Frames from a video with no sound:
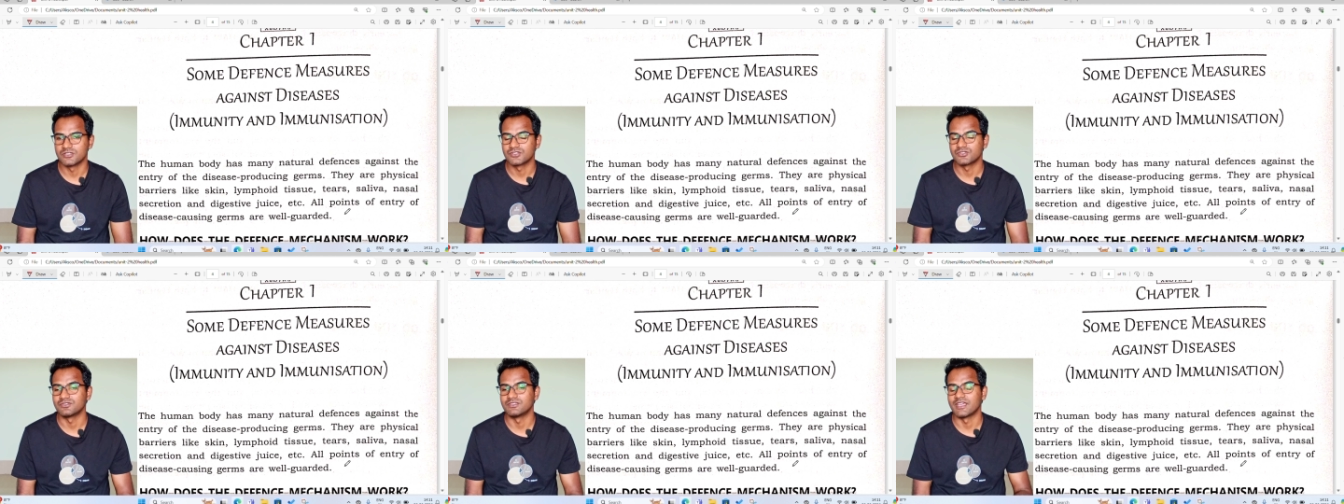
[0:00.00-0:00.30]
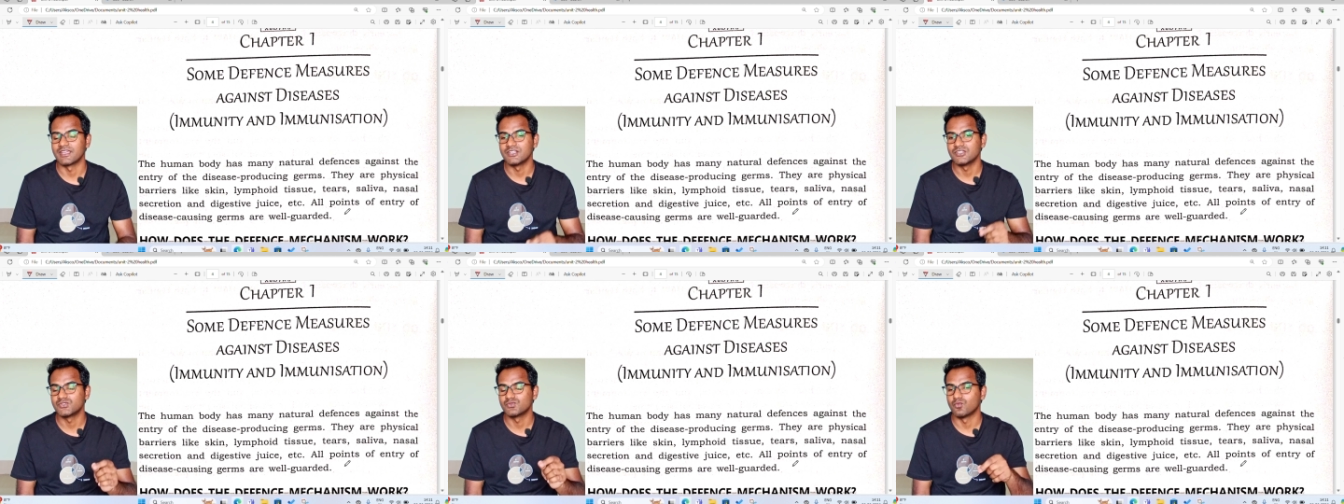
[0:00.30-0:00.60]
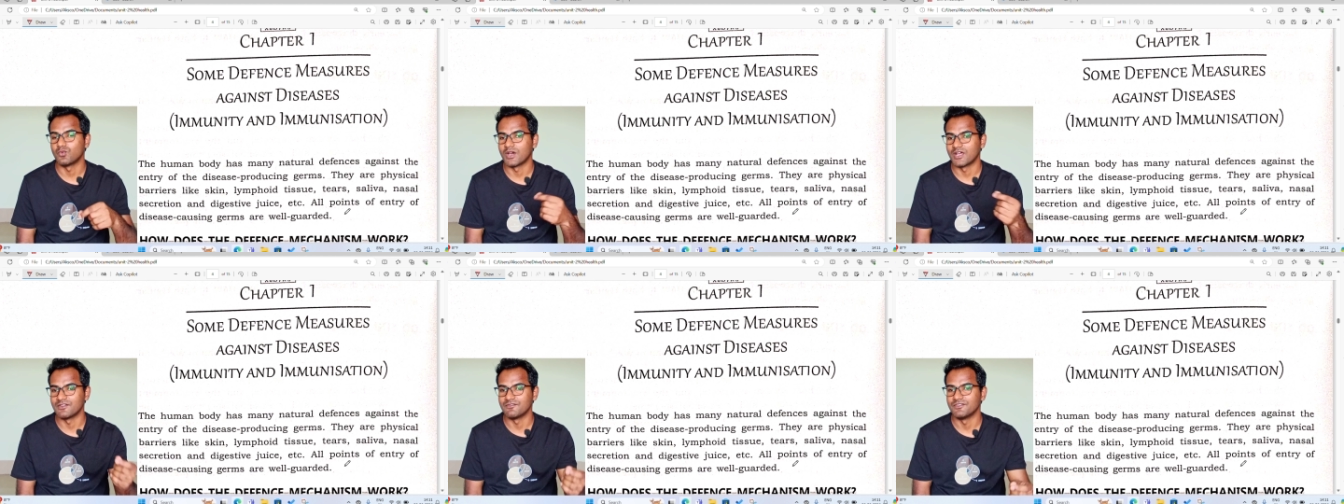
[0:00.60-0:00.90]
So that is
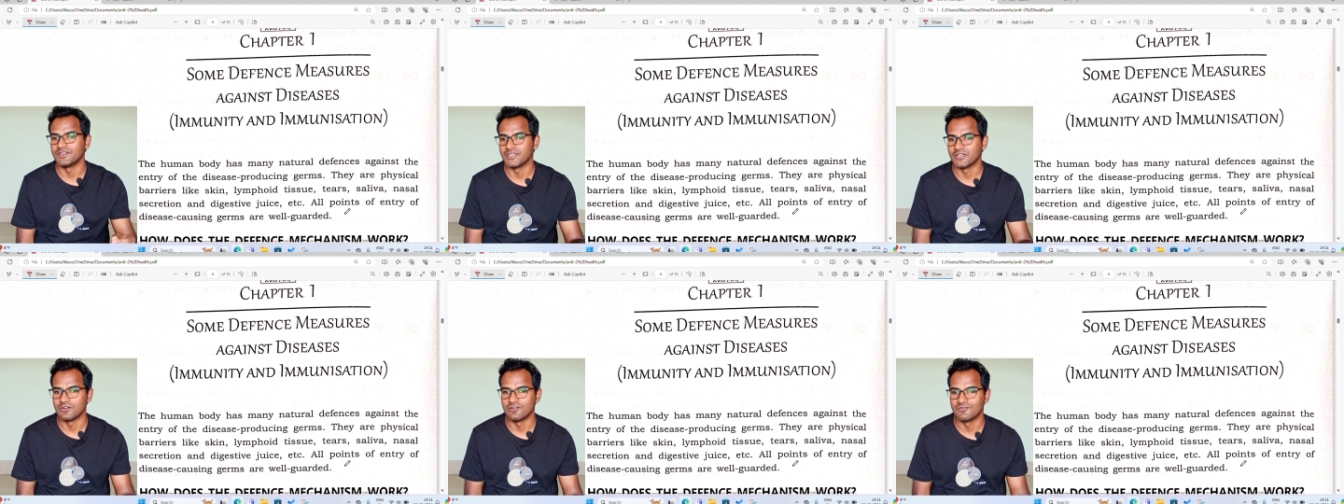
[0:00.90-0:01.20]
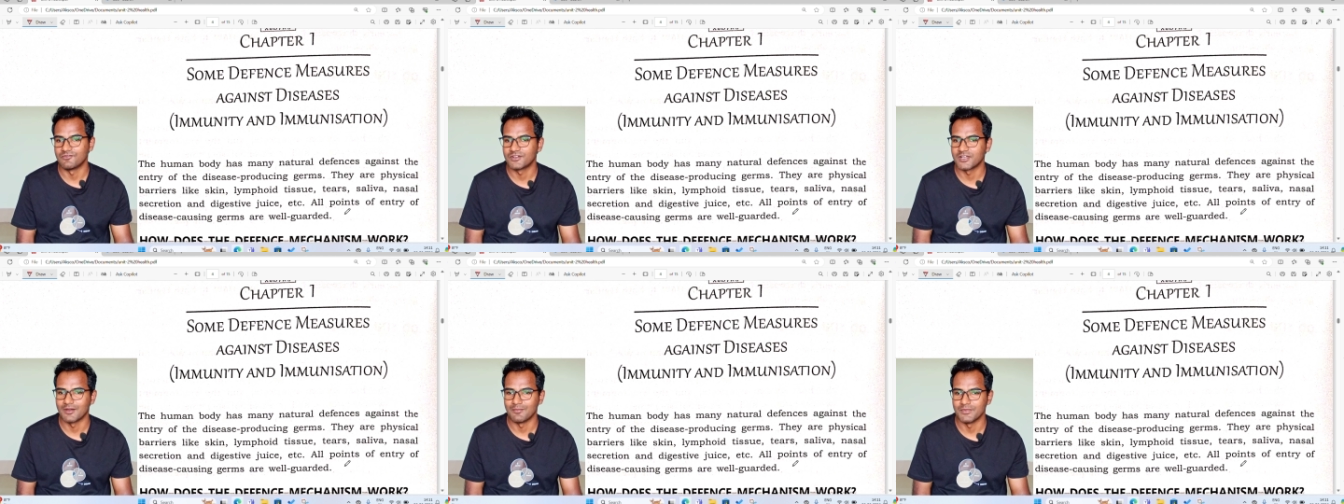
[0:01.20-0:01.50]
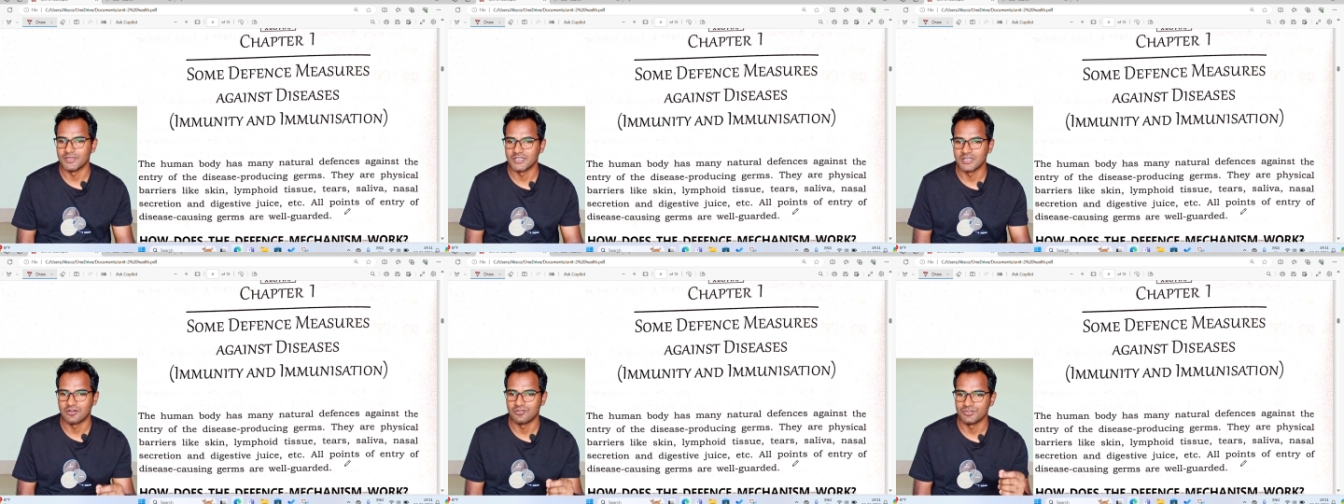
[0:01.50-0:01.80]
one way of
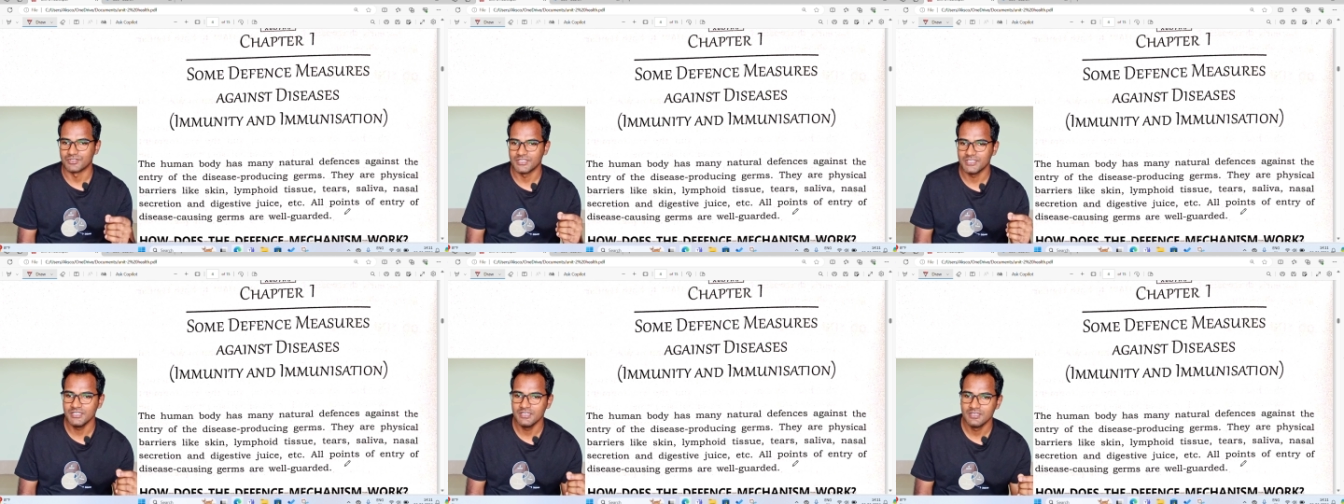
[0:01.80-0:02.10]
coming out